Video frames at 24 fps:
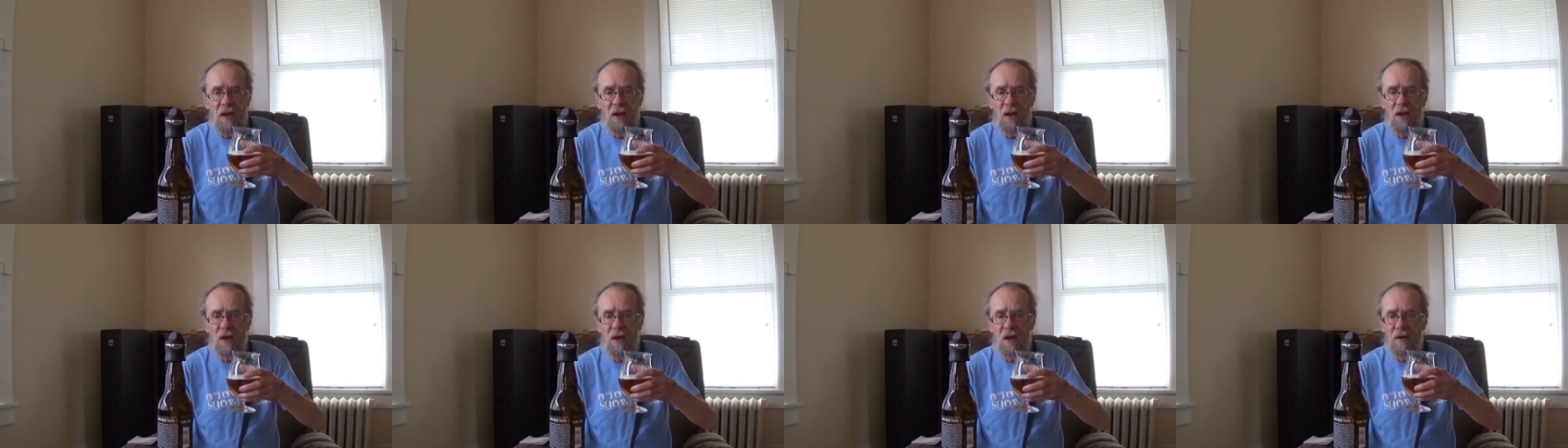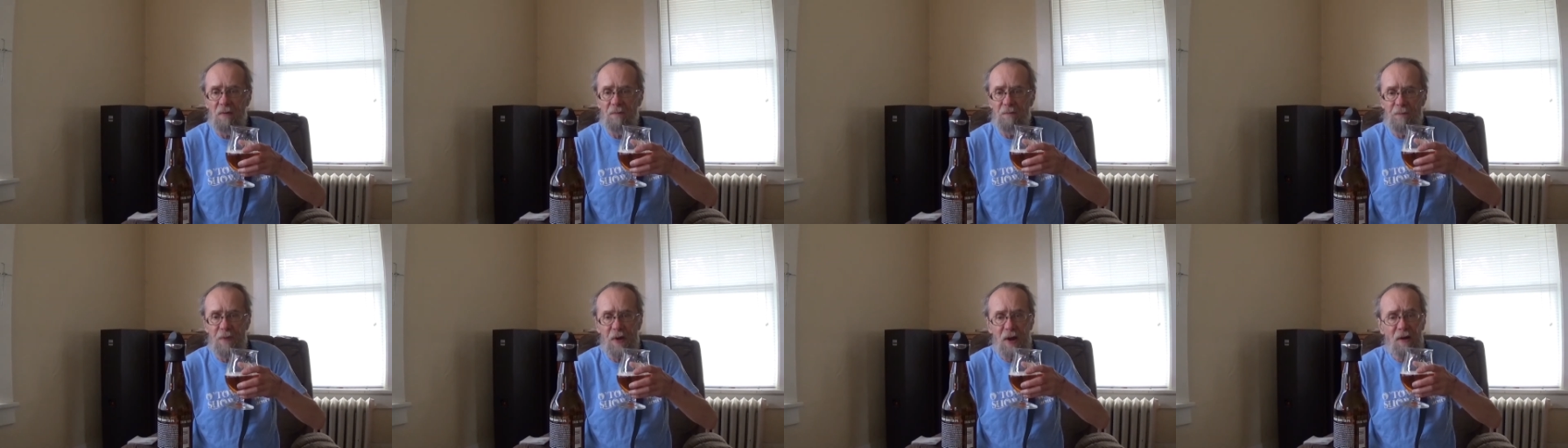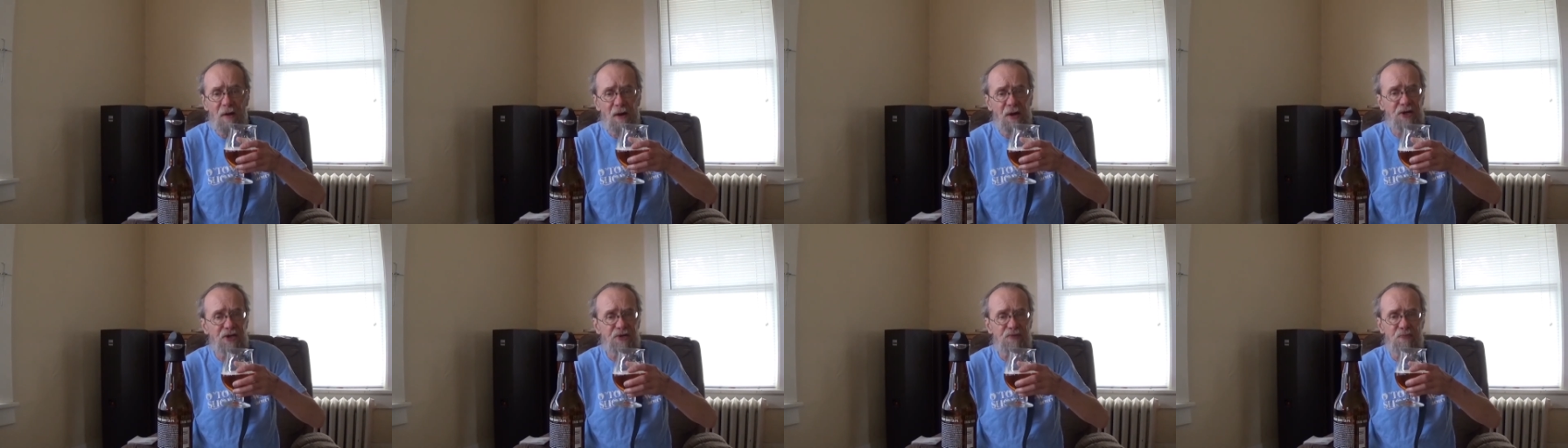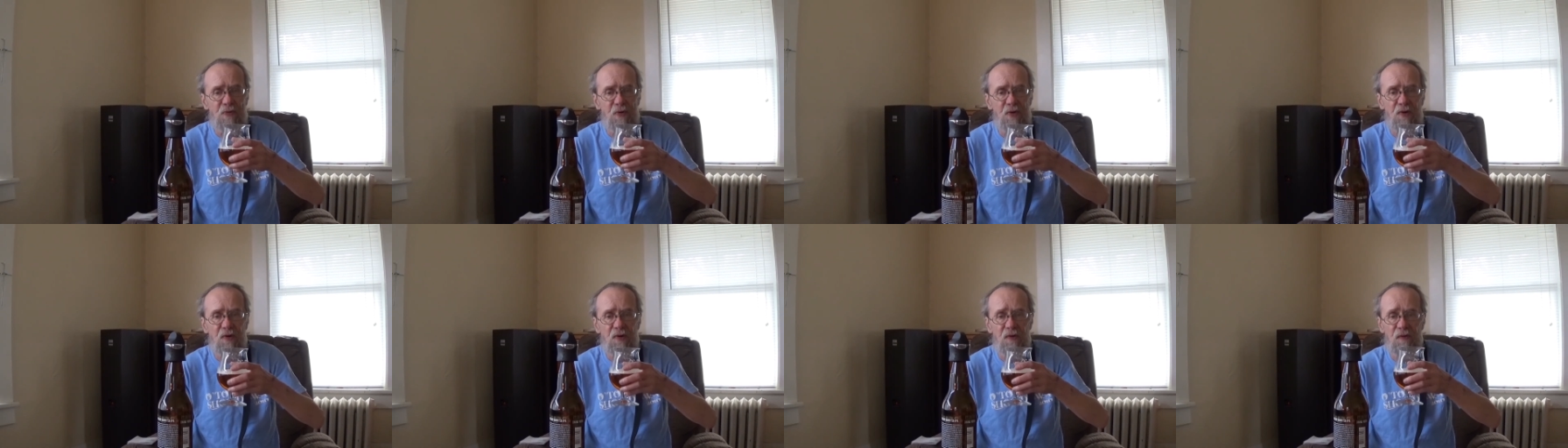uh, very
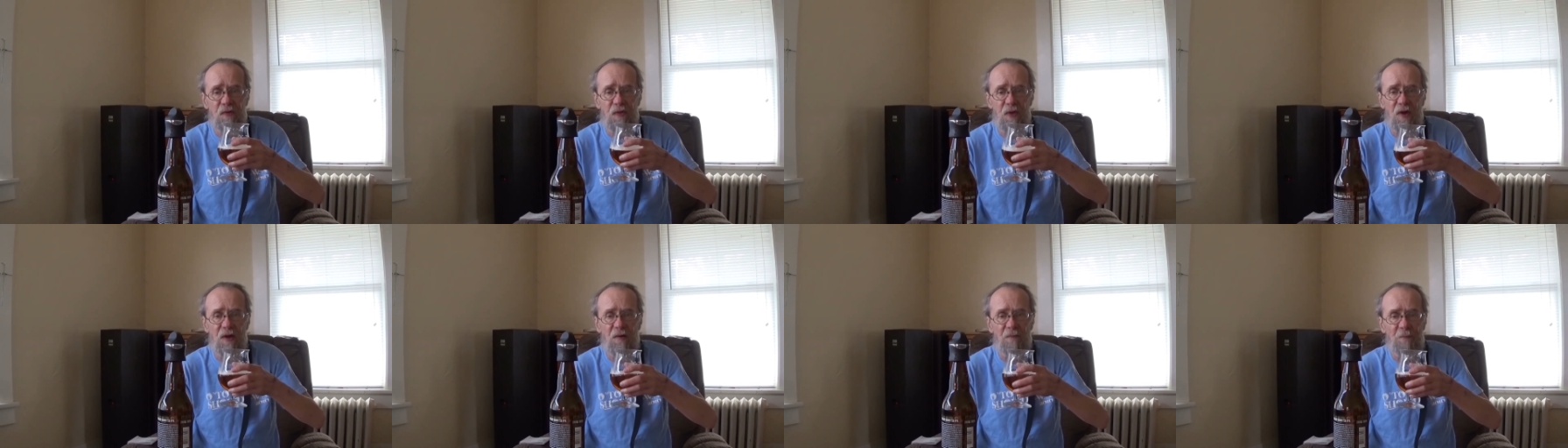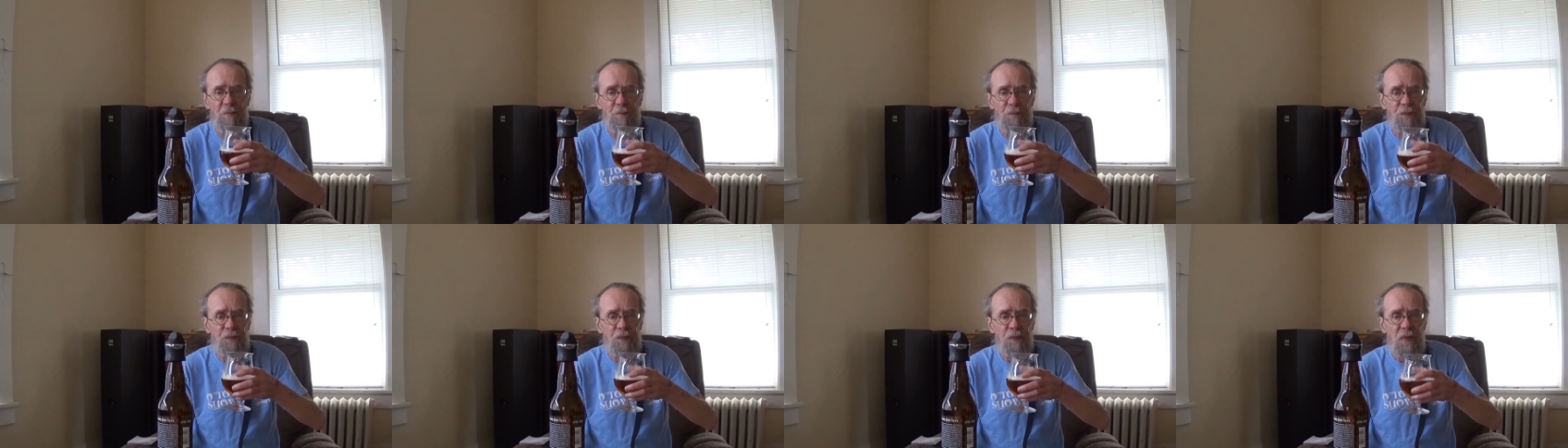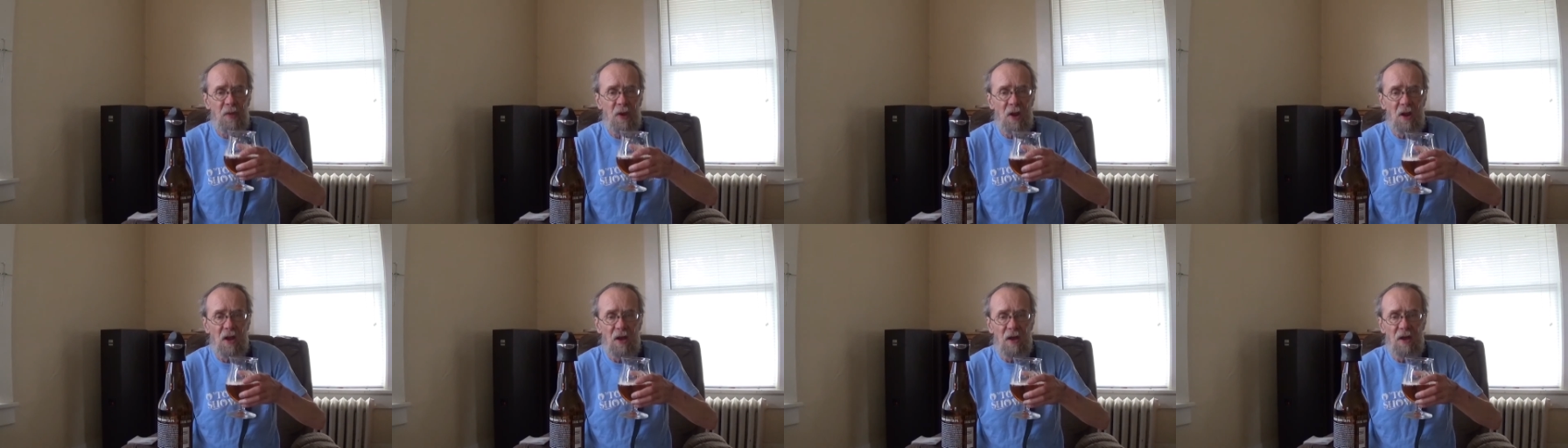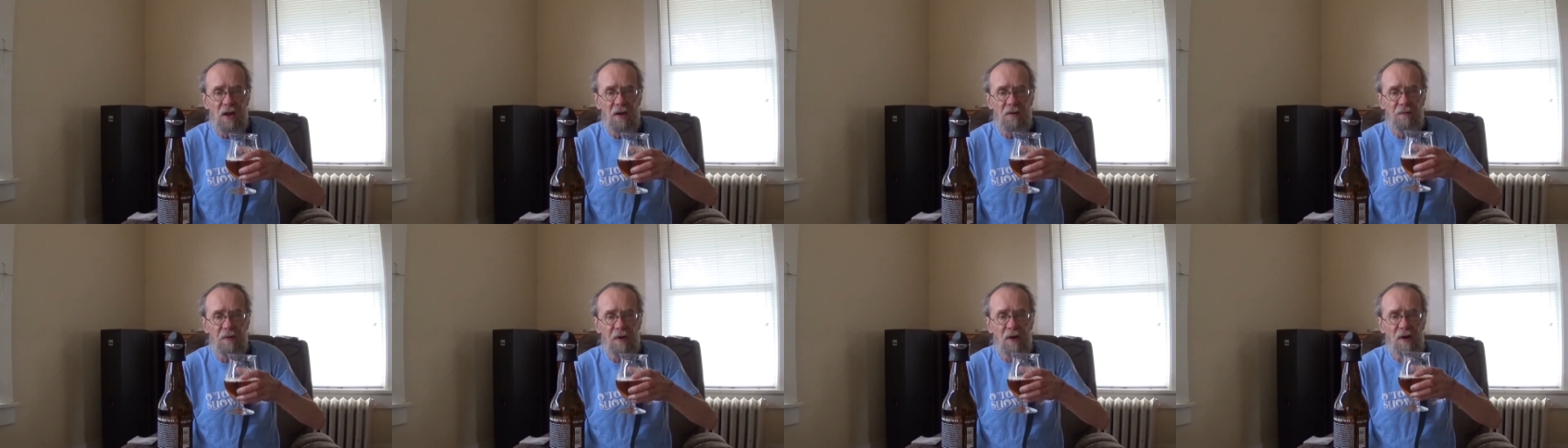smooth. Uh,
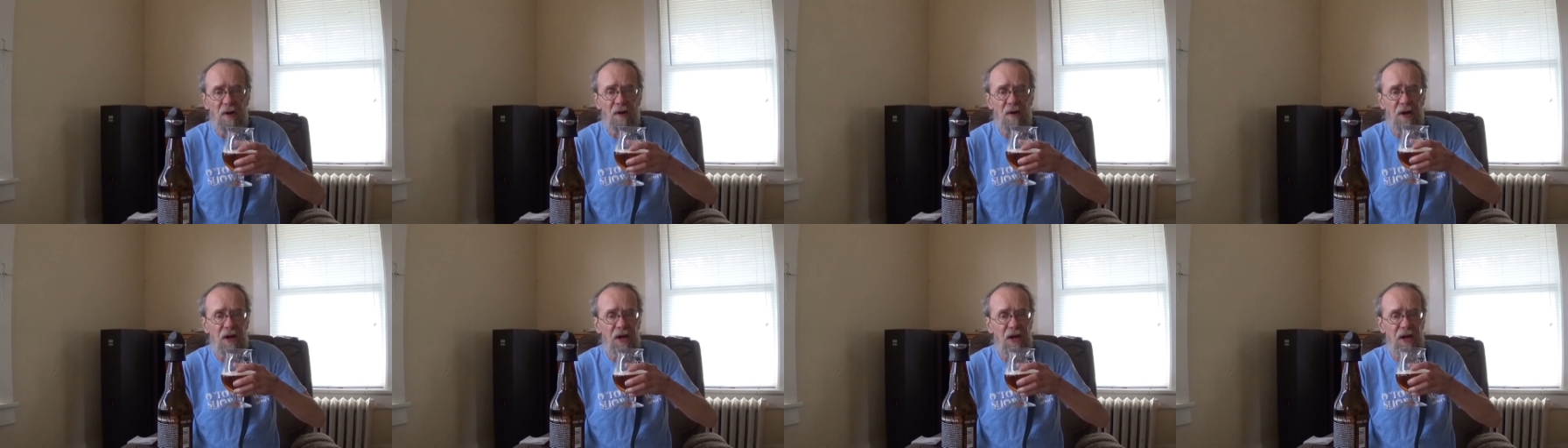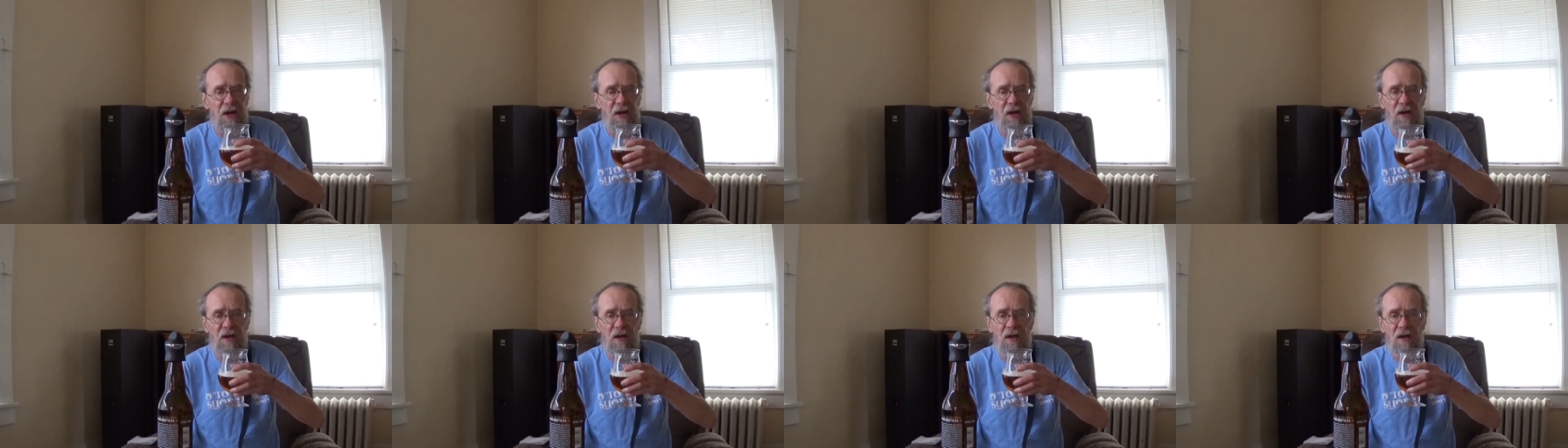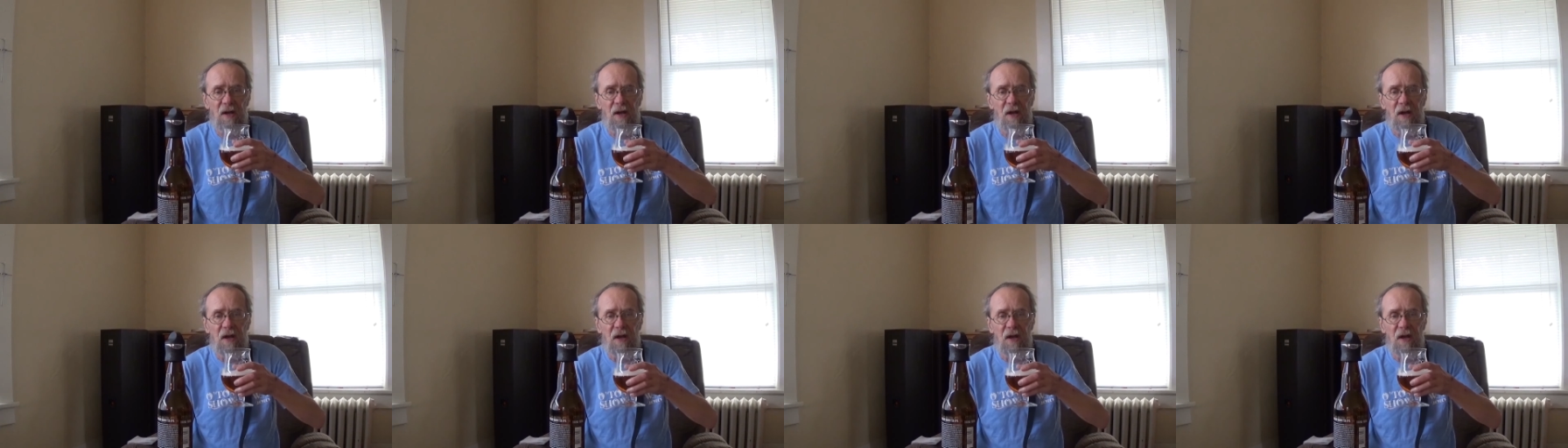very uh,